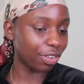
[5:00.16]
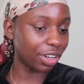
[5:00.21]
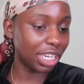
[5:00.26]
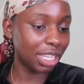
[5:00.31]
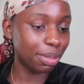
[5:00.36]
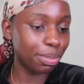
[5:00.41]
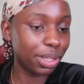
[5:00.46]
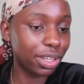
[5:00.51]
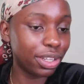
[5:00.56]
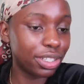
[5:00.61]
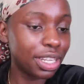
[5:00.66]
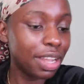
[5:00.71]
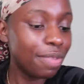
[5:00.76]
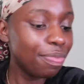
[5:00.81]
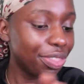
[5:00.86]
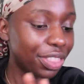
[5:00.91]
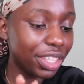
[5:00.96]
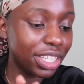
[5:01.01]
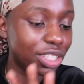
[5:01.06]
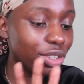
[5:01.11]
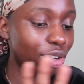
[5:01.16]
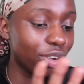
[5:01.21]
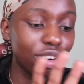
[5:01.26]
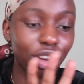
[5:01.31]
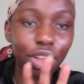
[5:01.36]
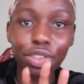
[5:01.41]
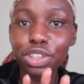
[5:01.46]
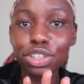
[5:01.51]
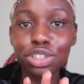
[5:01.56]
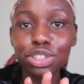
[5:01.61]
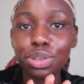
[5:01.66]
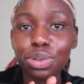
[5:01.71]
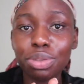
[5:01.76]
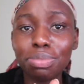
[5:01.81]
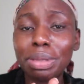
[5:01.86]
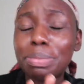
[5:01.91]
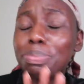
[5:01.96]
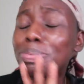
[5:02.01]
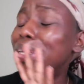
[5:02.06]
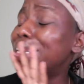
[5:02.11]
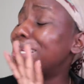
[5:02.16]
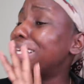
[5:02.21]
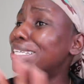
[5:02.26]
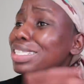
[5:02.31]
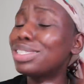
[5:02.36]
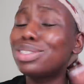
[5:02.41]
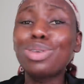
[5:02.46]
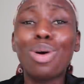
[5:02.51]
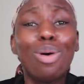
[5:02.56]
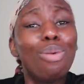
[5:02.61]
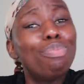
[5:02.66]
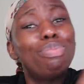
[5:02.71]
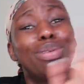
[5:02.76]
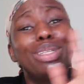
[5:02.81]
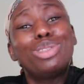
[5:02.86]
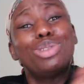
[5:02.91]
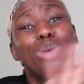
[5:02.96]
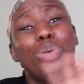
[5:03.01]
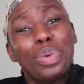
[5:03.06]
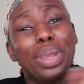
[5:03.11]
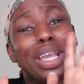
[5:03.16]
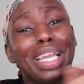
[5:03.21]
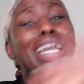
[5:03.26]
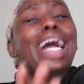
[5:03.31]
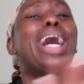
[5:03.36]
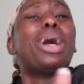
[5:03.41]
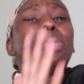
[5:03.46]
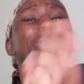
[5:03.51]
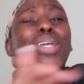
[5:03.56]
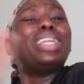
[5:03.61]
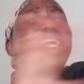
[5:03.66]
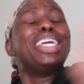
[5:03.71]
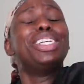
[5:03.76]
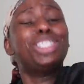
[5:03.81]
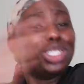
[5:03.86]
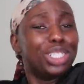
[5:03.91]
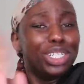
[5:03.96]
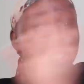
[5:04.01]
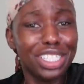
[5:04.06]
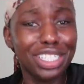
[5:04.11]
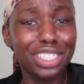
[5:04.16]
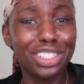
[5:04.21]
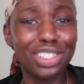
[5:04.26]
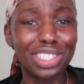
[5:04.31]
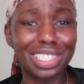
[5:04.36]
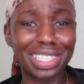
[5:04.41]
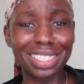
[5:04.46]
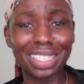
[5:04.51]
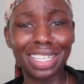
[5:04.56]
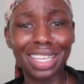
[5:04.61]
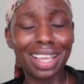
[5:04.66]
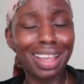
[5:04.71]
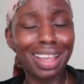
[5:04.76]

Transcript: funny because this has got nothing to do with me. Please don't be doing calculations.